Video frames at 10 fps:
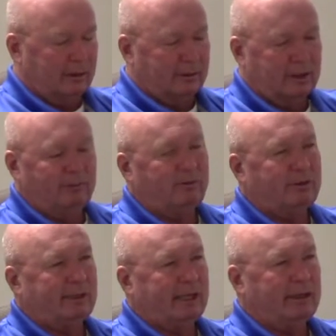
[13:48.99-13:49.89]
10 foot
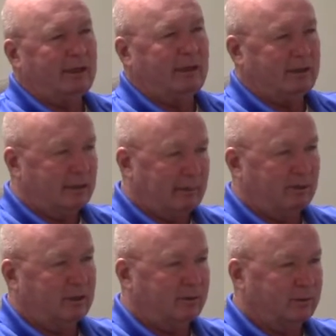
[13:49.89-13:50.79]
secondary, does that
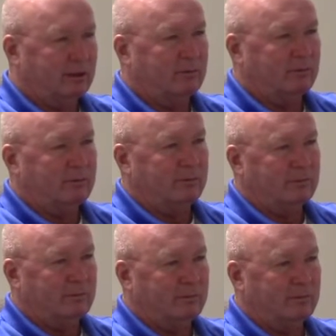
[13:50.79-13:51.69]
put us within
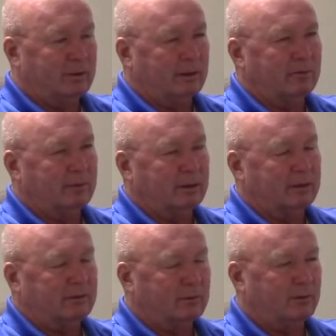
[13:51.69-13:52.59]
everything?
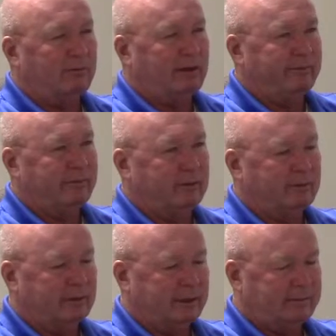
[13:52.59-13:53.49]
25 foot,
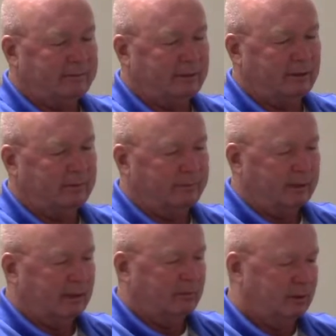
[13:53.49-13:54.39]
right? So
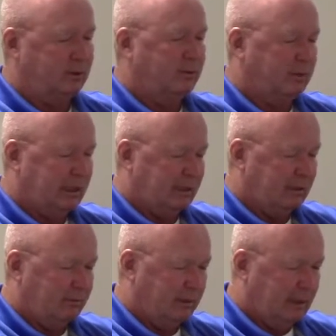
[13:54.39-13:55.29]
puts us within
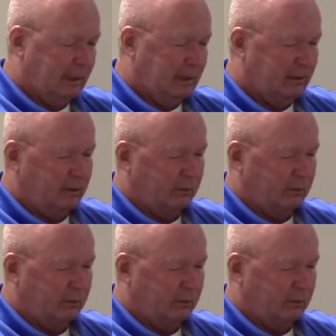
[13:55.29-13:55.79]
it. And so